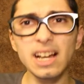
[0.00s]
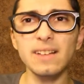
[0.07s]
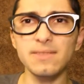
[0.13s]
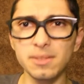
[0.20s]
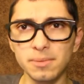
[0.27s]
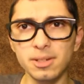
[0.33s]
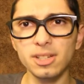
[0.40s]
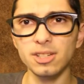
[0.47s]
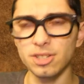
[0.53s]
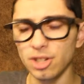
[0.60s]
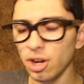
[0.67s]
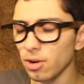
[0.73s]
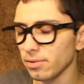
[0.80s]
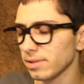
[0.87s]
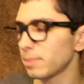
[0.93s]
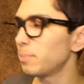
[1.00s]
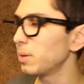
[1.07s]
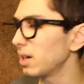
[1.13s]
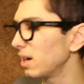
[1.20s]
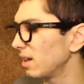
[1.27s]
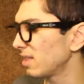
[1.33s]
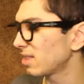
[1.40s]
have some good jokes,
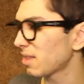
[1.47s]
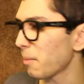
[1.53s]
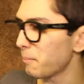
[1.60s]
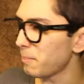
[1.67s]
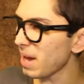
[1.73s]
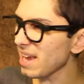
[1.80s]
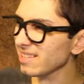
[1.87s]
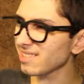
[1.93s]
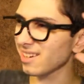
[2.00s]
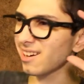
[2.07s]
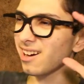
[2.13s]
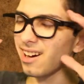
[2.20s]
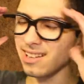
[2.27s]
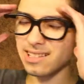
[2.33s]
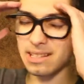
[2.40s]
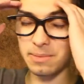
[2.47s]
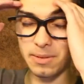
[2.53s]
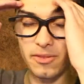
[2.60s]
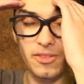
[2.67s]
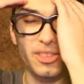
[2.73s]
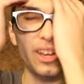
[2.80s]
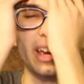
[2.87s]
but the basic
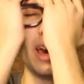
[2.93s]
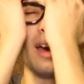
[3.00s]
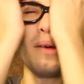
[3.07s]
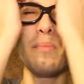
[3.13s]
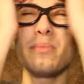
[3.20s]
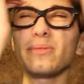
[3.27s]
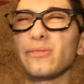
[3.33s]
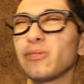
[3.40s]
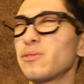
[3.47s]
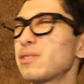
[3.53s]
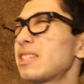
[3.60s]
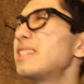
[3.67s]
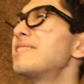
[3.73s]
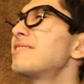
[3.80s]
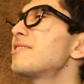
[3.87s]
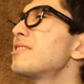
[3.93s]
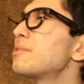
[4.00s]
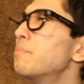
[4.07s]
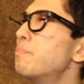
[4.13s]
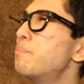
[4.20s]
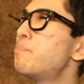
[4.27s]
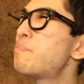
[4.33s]
concepts for the episodes is
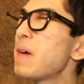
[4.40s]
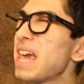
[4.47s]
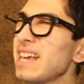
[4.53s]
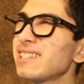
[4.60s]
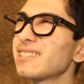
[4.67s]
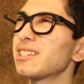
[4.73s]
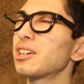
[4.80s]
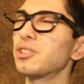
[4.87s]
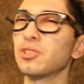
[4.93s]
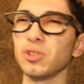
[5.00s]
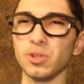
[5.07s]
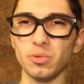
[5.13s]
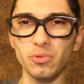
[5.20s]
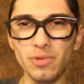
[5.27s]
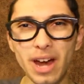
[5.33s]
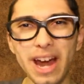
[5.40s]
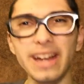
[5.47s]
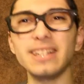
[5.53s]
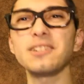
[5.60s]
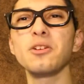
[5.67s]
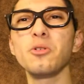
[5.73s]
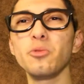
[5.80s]
just basic,
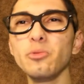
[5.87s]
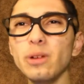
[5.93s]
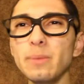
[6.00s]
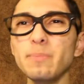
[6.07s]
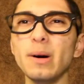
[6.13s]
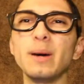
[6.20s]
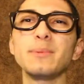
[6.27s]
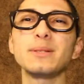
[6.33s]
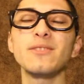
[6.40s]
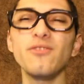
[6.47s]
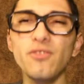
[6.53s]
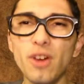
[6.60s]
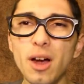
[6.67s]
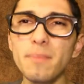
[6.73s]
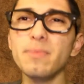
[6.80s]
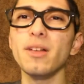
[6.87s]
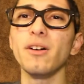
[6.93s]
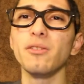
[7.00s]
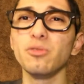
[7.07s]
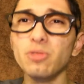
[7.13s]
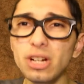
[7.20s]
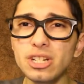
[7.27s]
direct ripoffs from
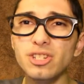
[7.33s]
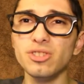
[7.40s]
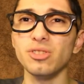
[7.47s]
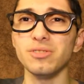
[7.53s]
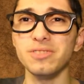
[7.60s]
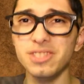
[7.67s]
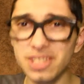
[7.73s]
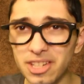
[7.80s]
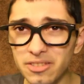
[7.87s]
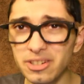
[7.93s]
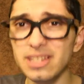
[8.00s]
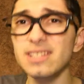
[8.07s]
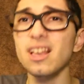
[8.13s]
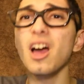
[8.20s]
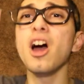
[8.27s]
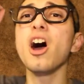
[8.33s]
the original series.